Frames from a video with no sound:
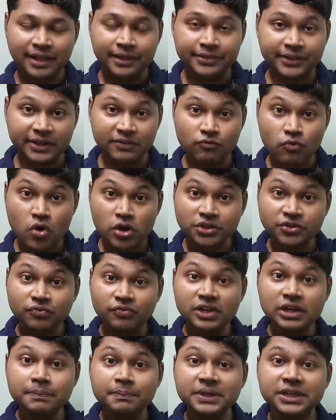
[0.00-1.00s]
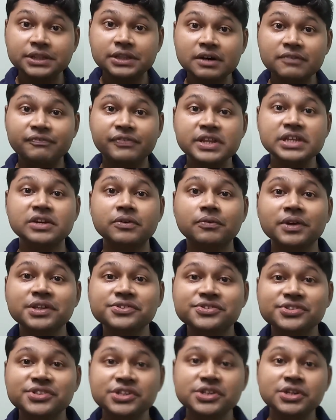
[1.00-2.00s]
then what will be the
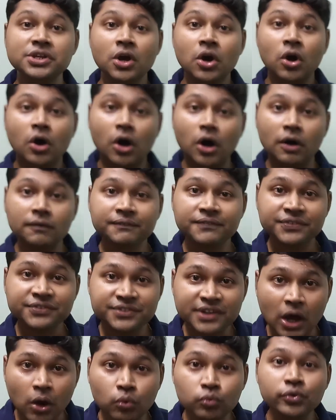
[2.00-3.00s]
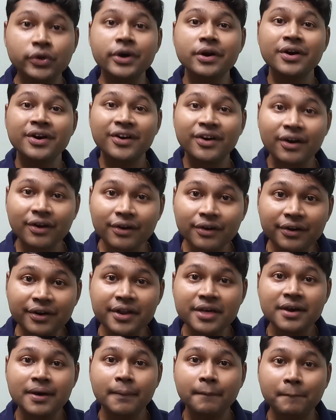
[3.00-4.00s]
frequency of sound
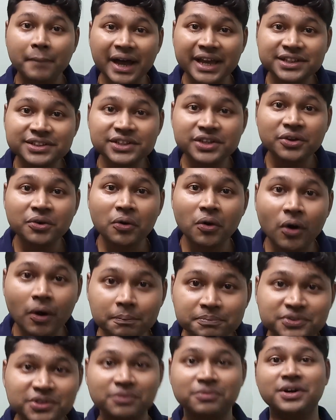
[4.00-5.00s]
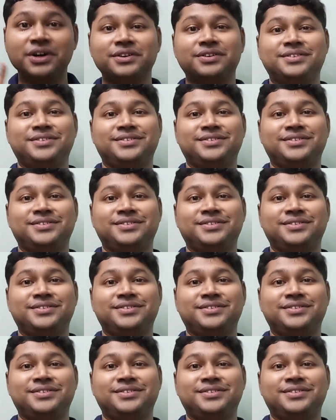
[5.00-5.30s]
heard by the observer?